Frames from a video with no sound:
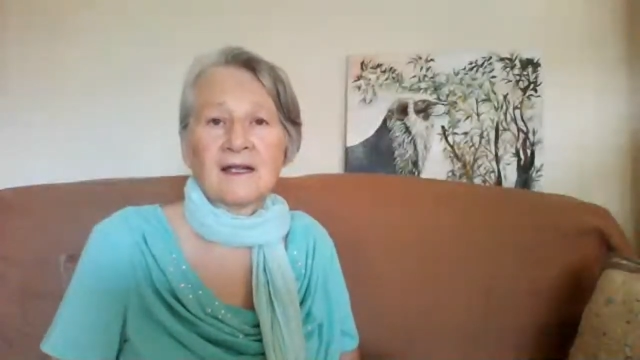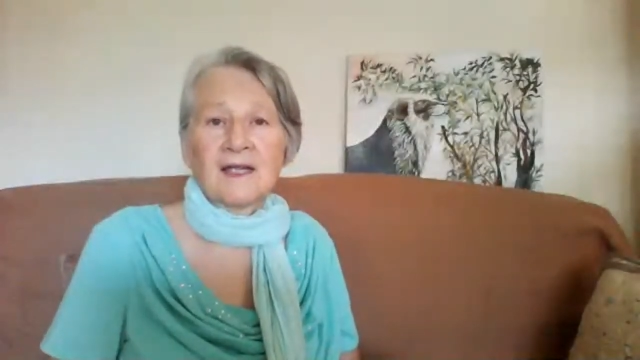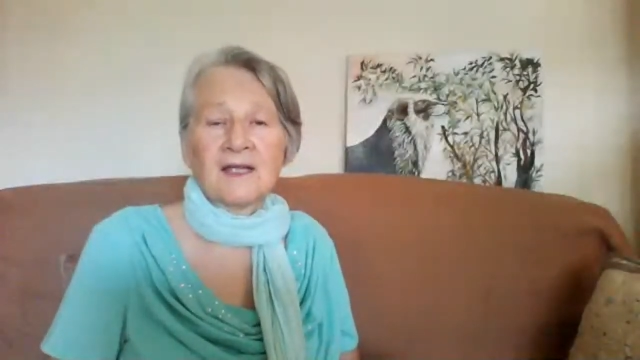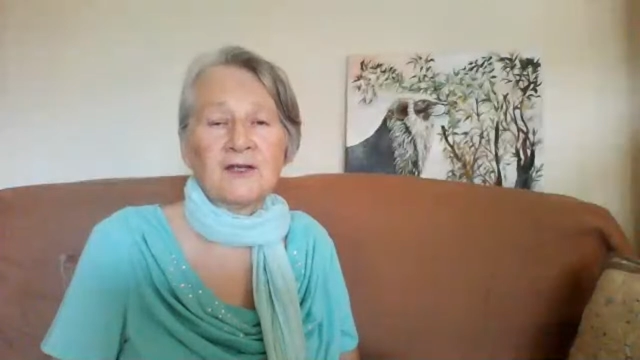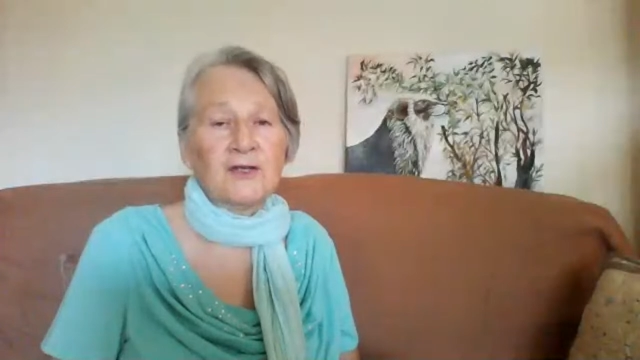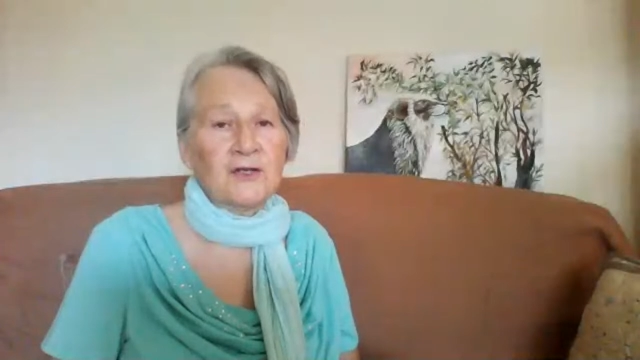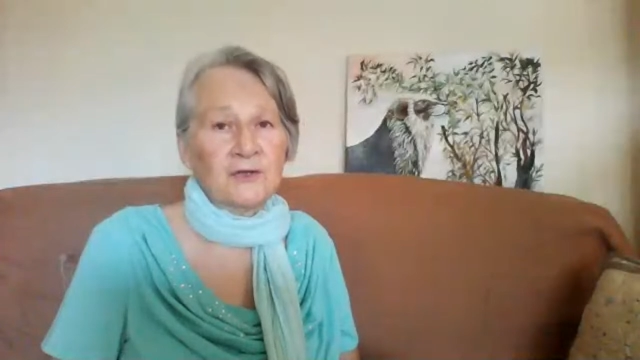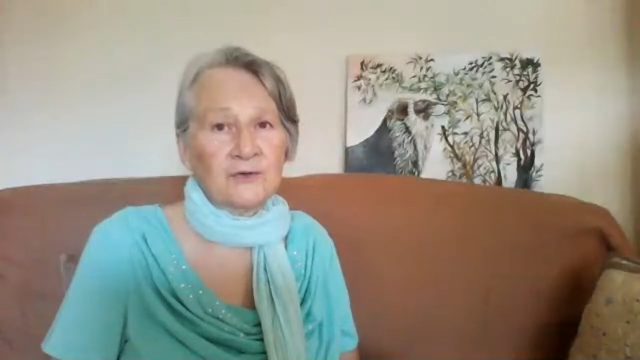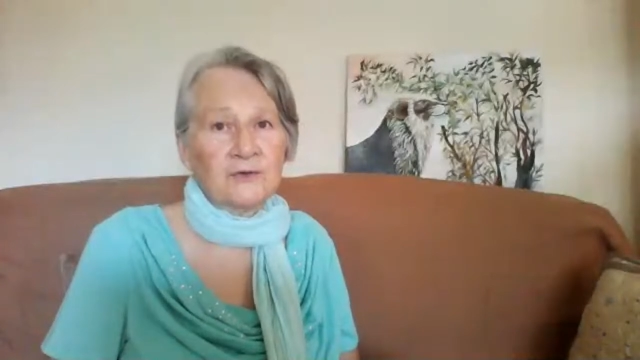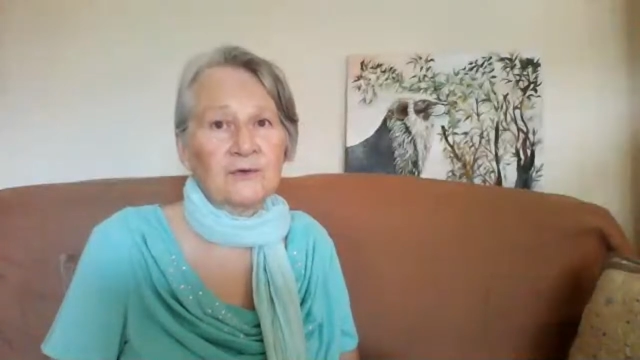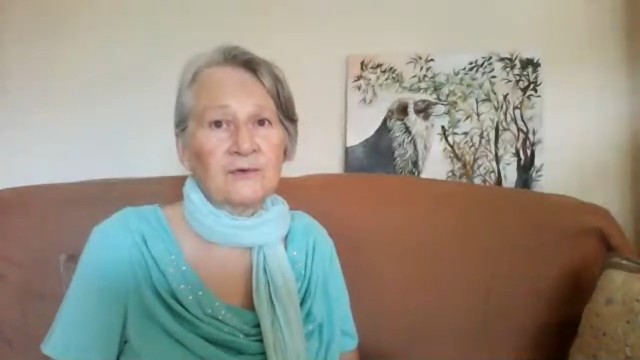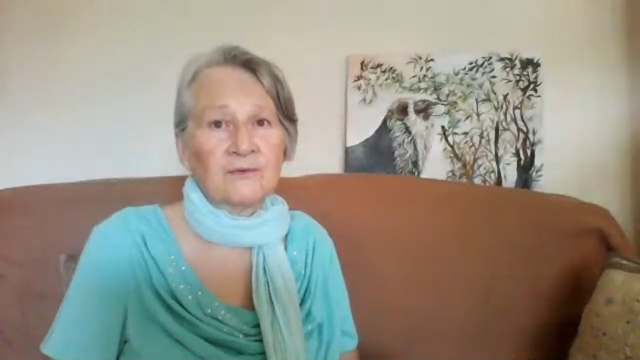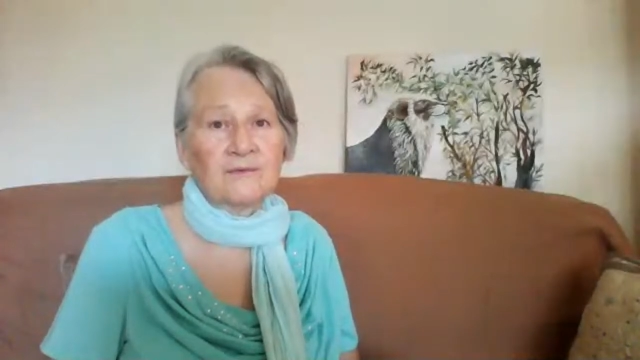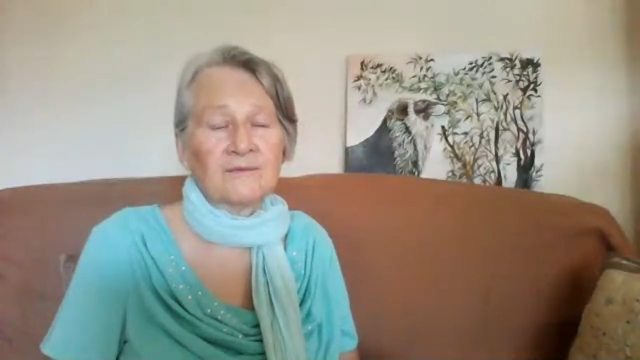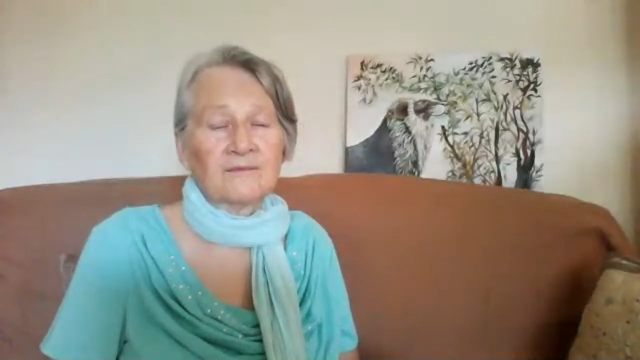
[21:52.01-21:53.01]
and
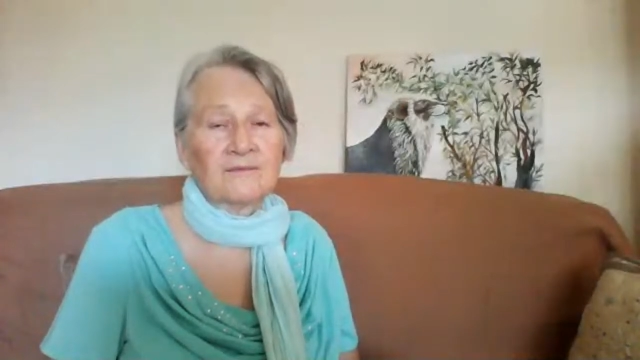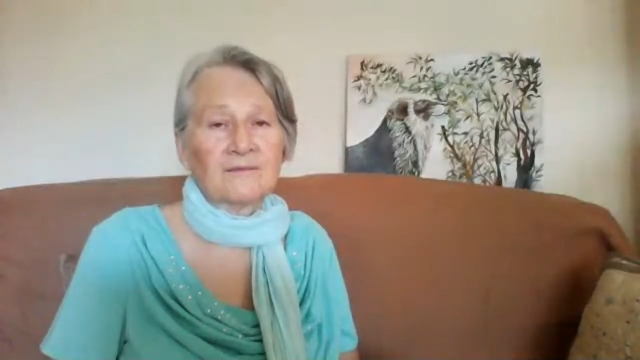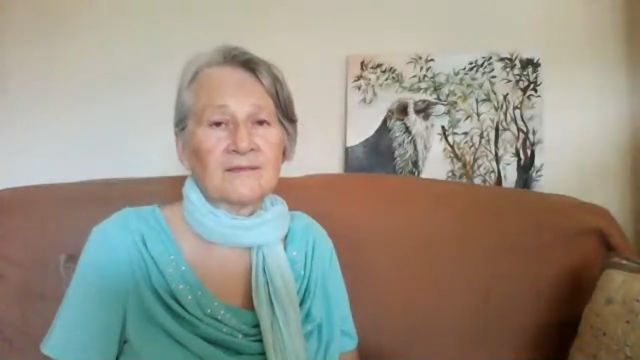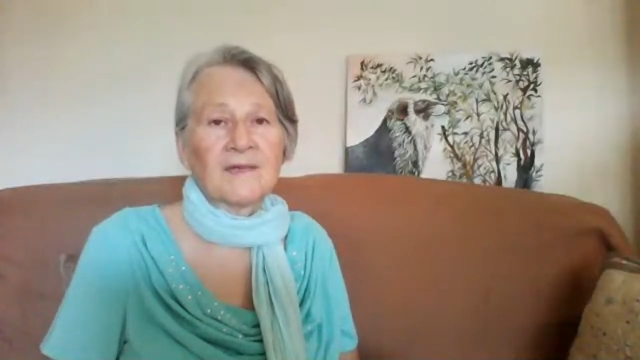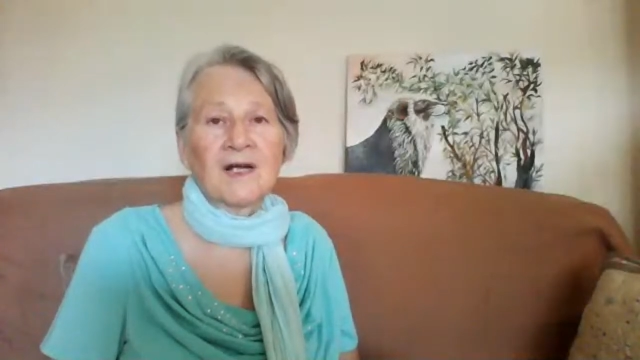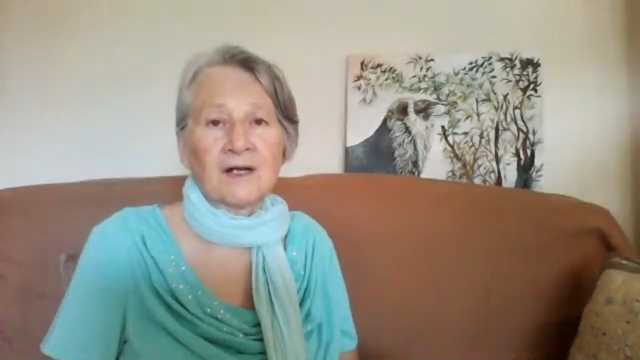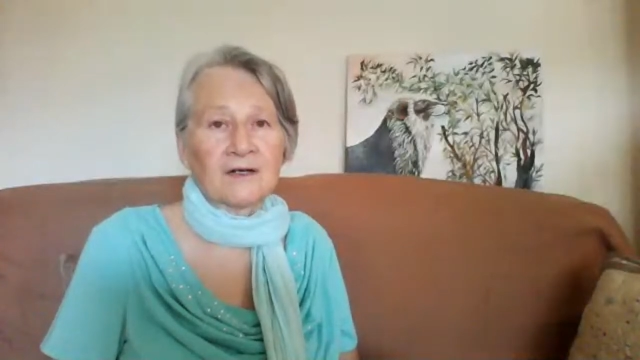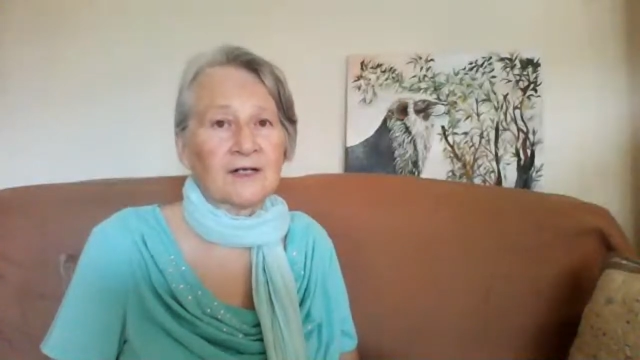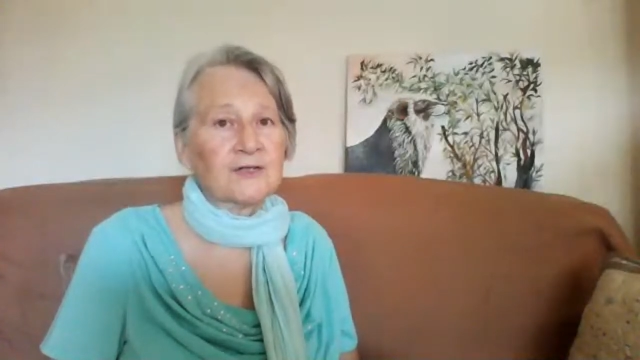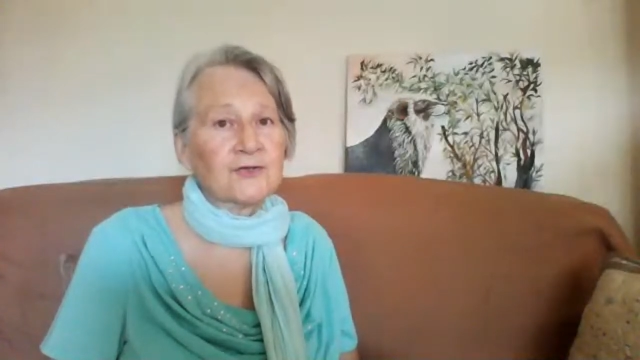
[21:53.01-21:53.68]
you are a